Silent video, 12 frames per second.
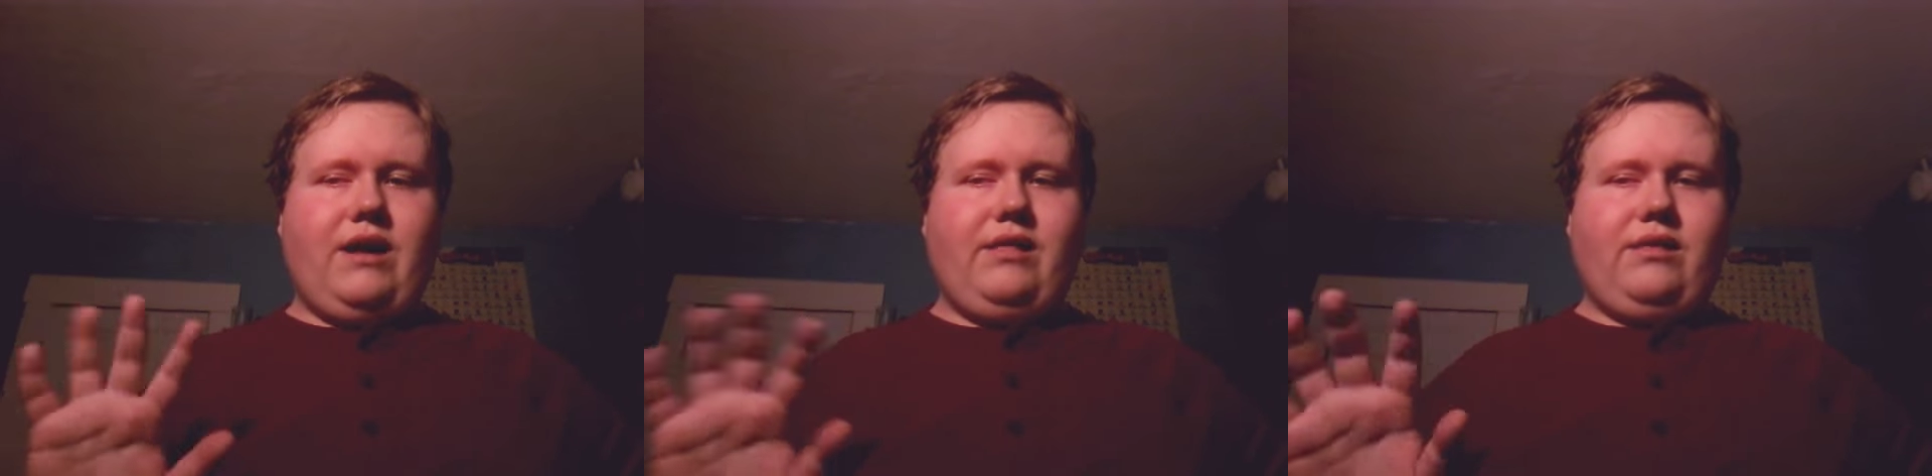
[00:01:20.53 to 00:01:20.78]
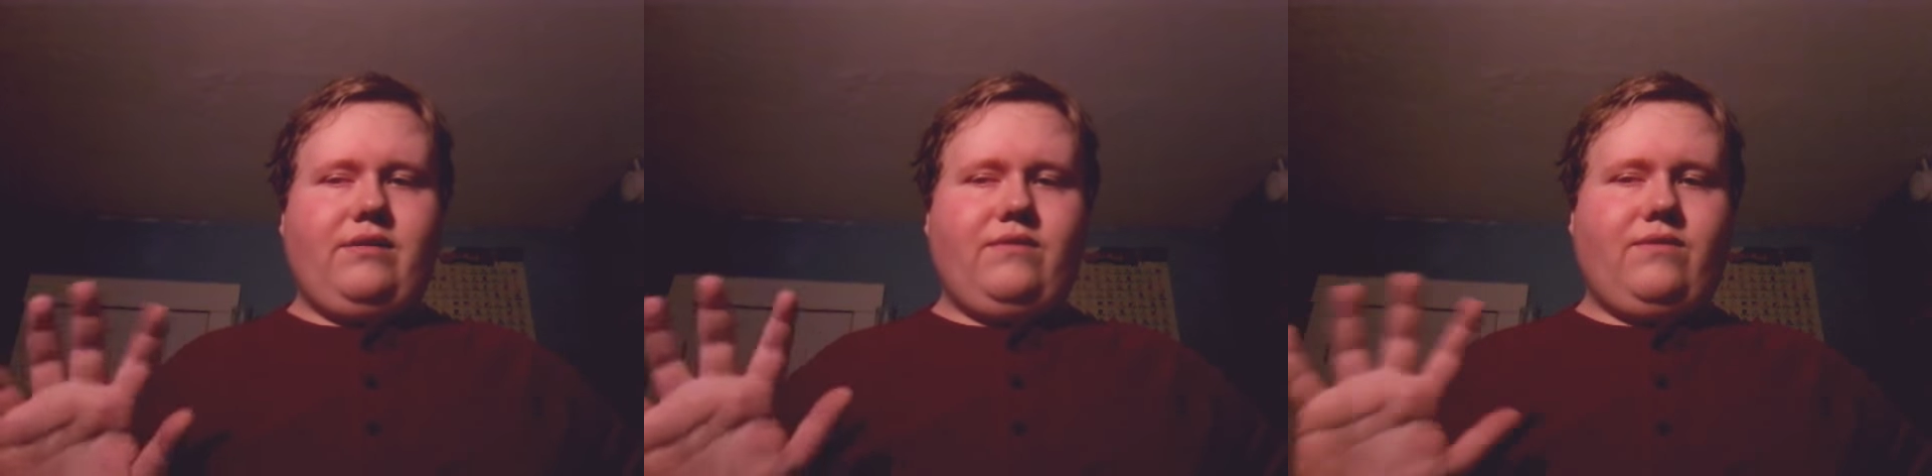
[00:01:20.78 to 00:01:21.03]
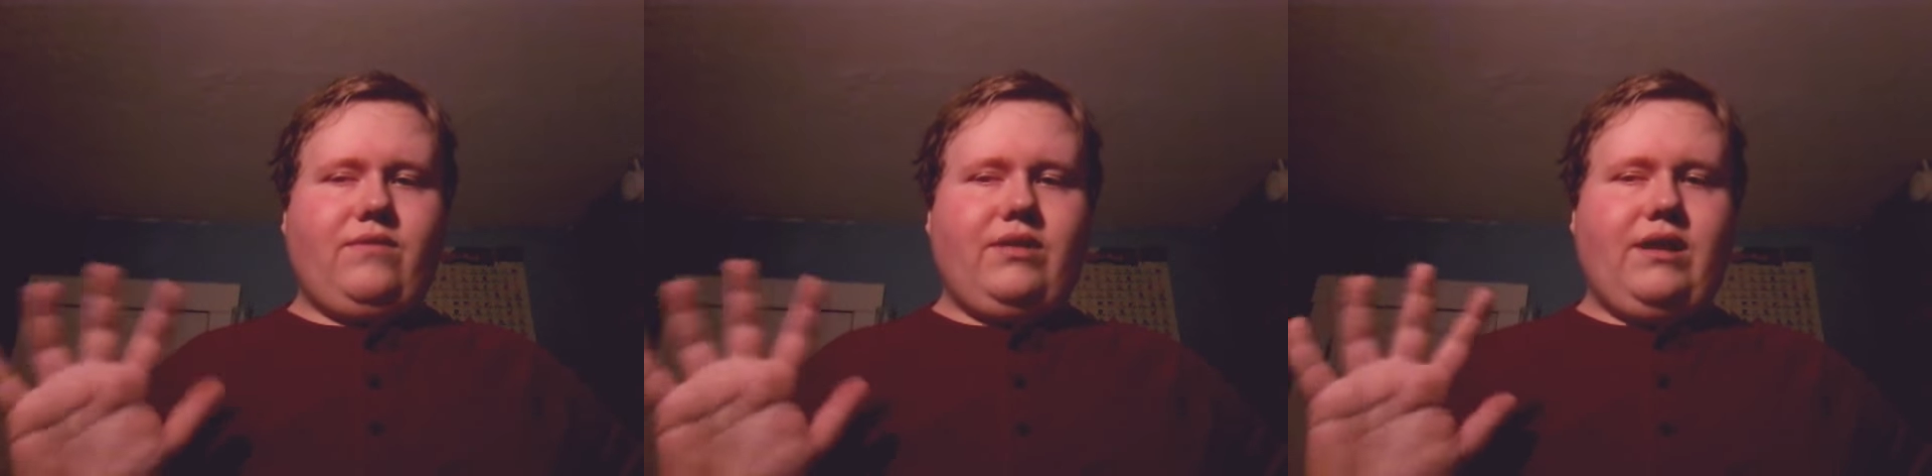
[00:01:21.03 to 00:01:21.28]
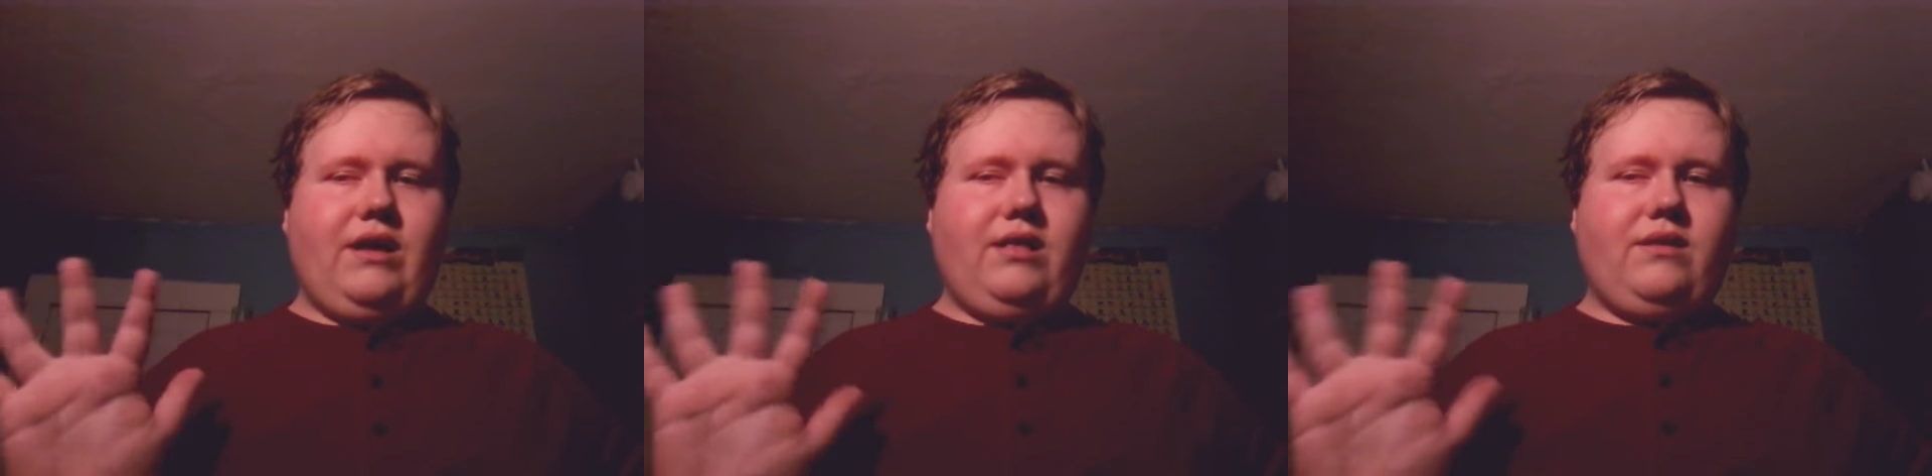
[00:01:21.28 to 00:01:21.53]

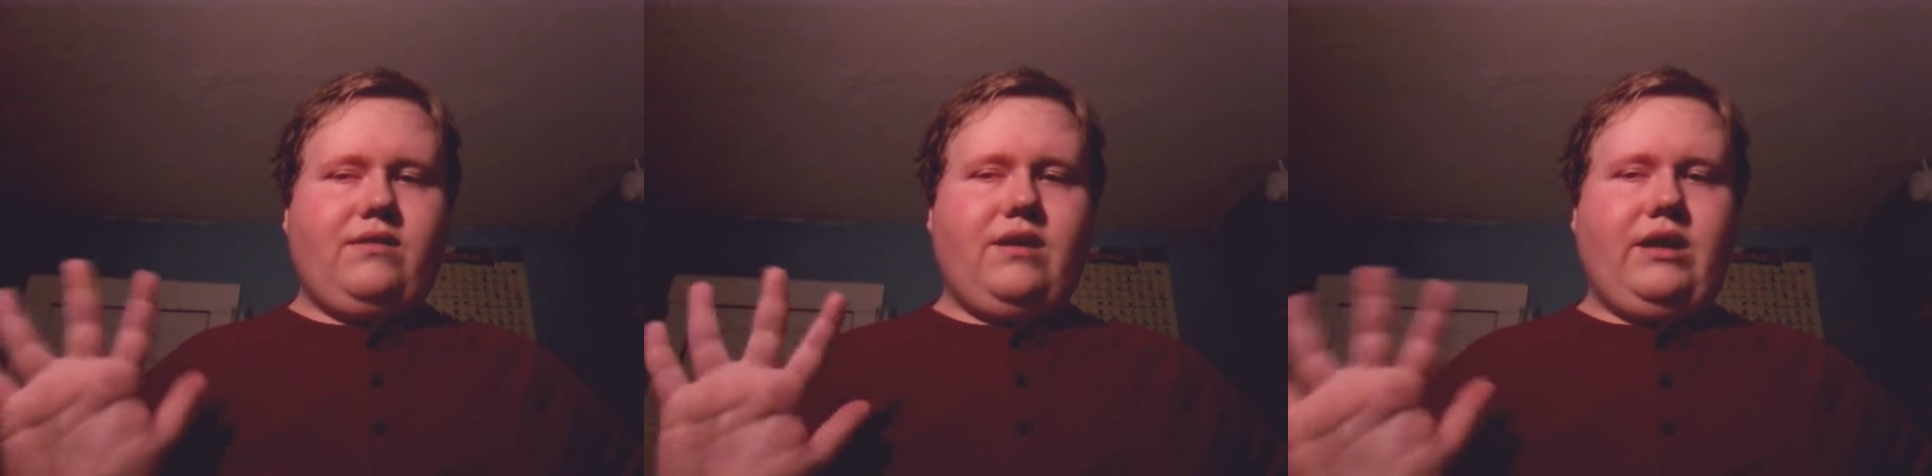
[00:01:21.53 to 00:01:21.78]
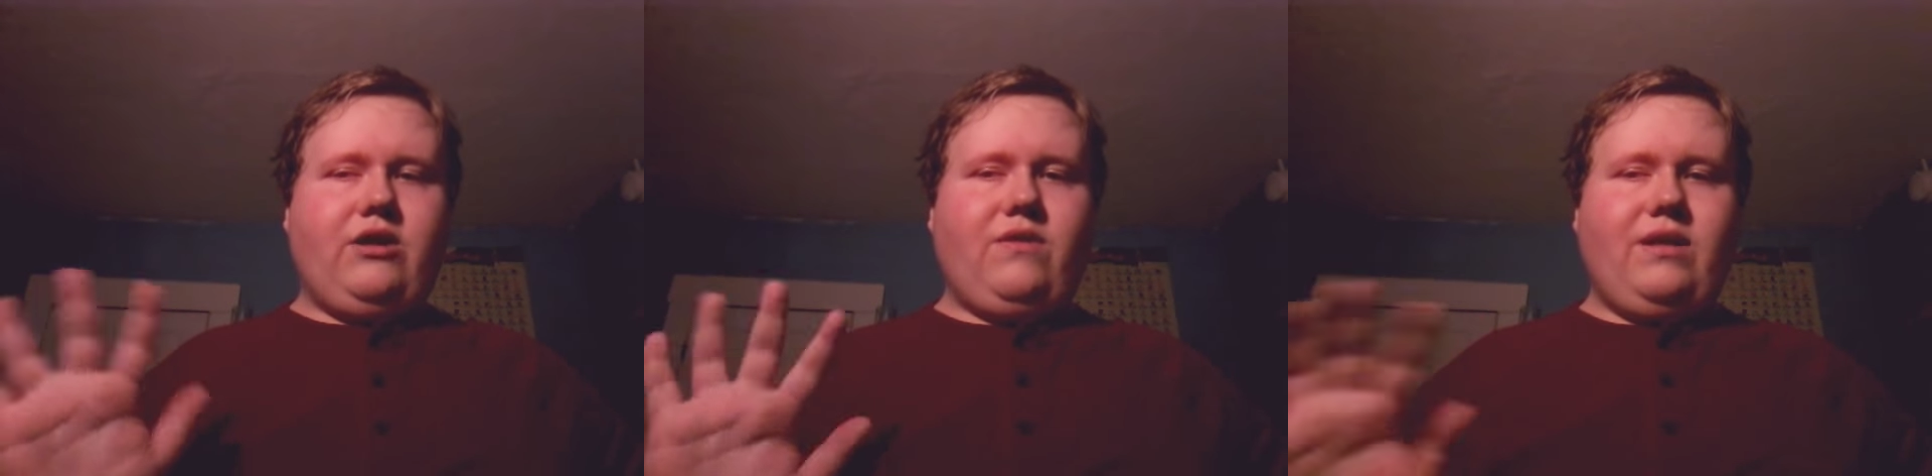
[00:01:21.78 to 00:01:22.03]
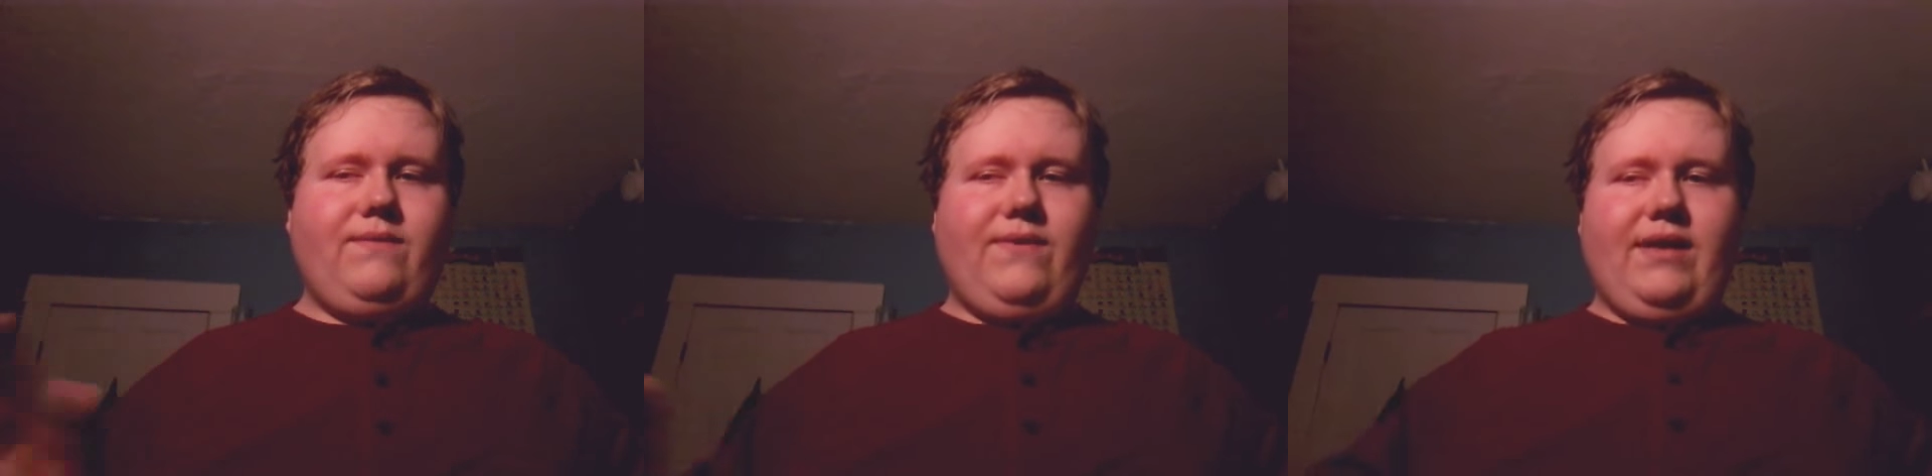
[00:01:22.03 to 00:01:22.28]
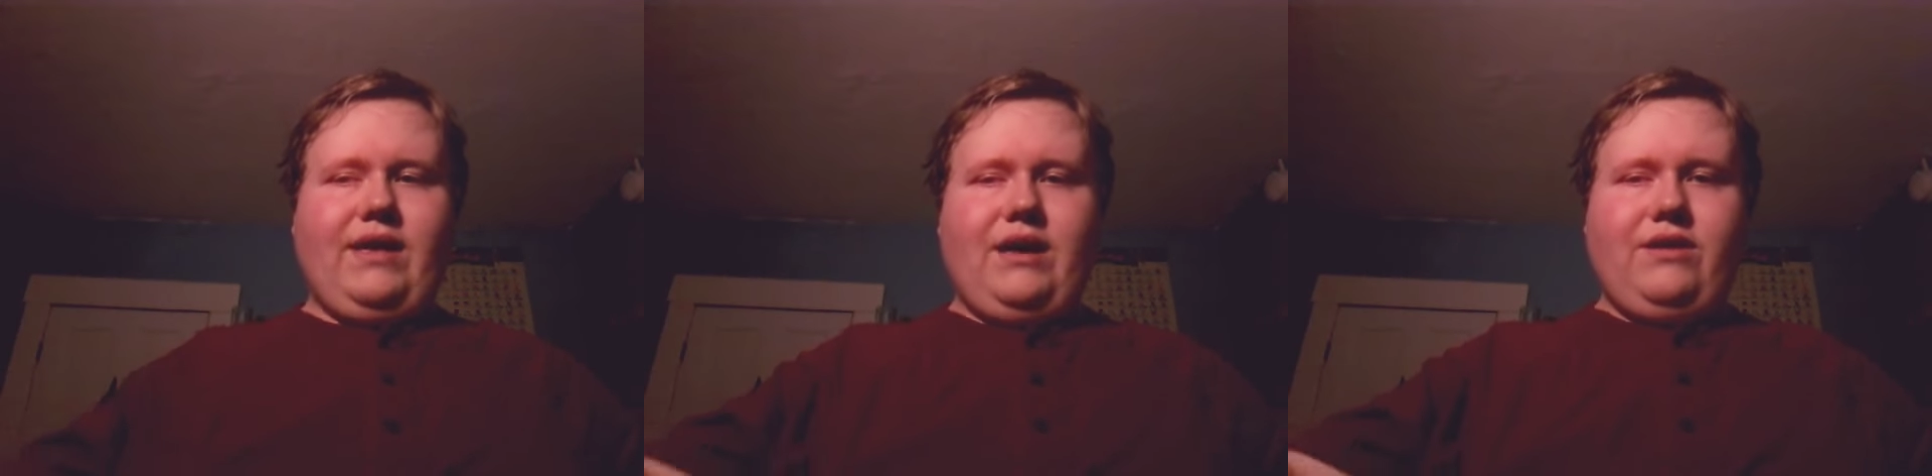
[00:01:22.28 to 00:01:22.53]
I go on
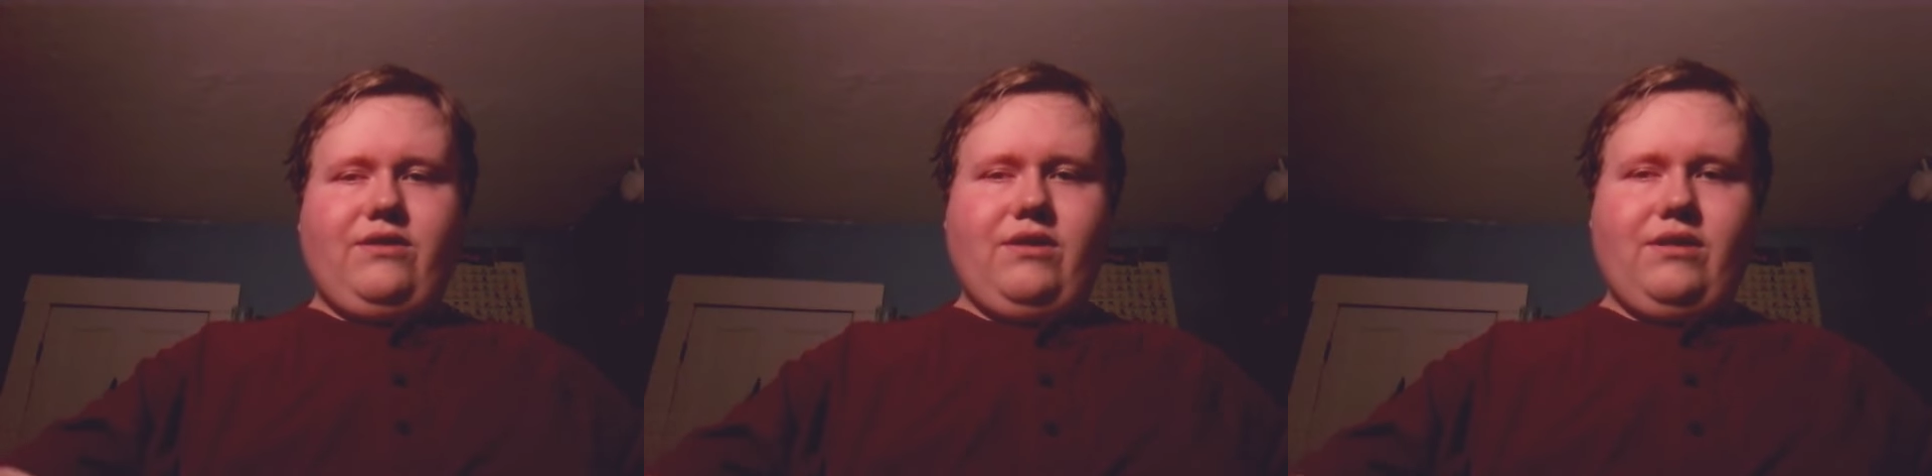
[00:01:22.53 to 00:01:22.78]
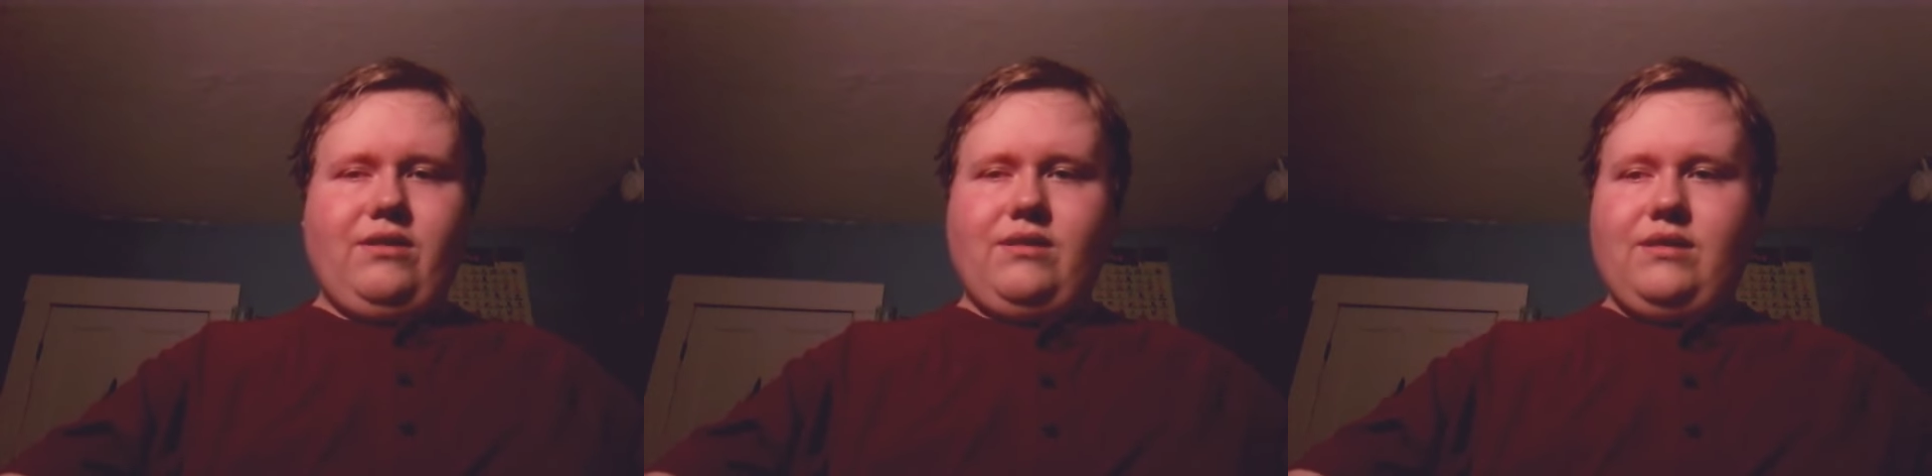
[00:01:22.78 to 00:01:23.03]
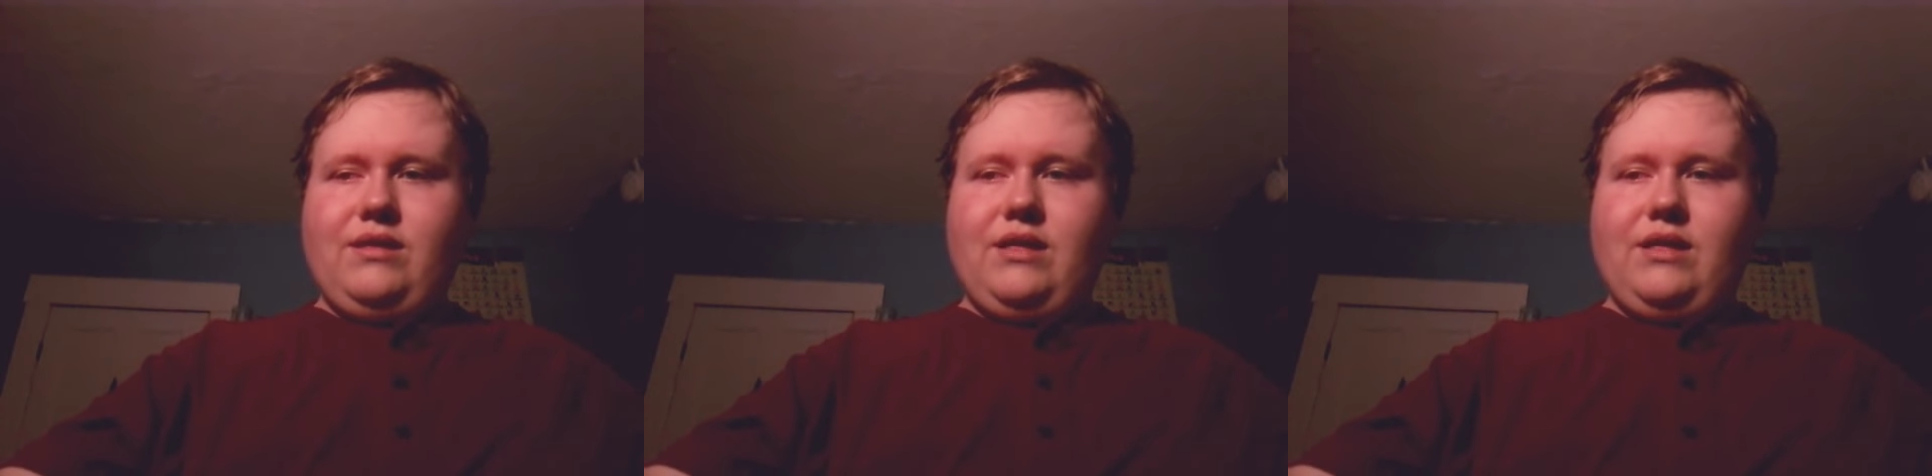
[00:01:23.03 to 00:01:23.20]
vacation.